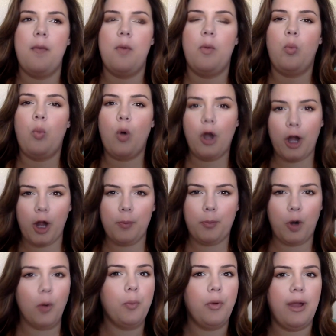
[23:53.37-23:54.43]

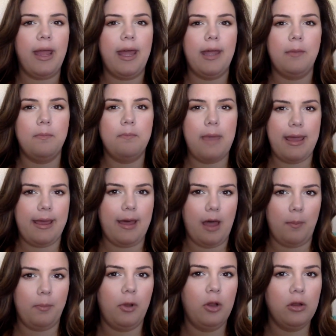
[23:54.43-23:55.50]
work-appropriate
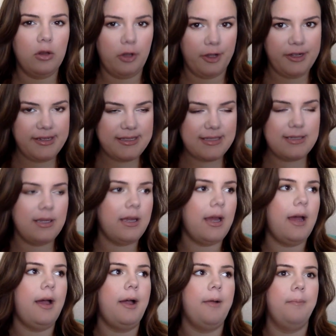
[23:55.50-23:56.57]
makeup looks,
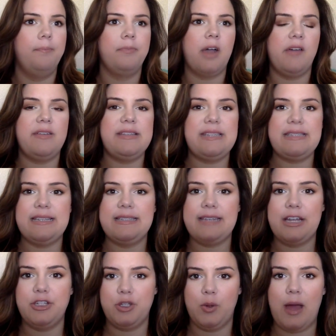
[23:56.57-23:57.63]
obviously since
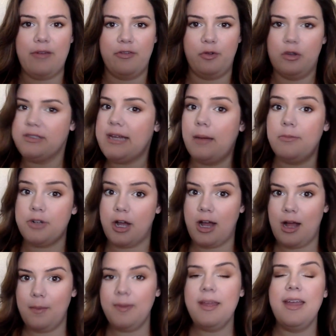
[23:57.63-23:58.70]
I do have a full-time
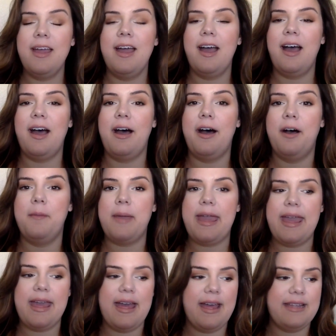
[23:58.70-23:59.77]
job,
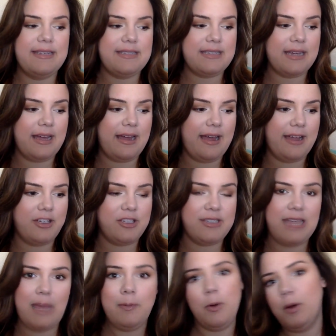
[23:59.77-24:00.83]
and I
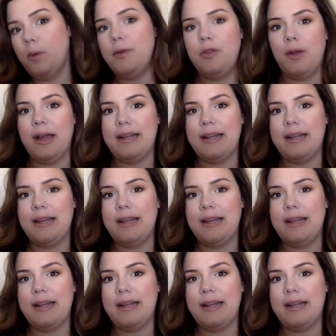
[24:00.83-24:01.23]
just keep it real with you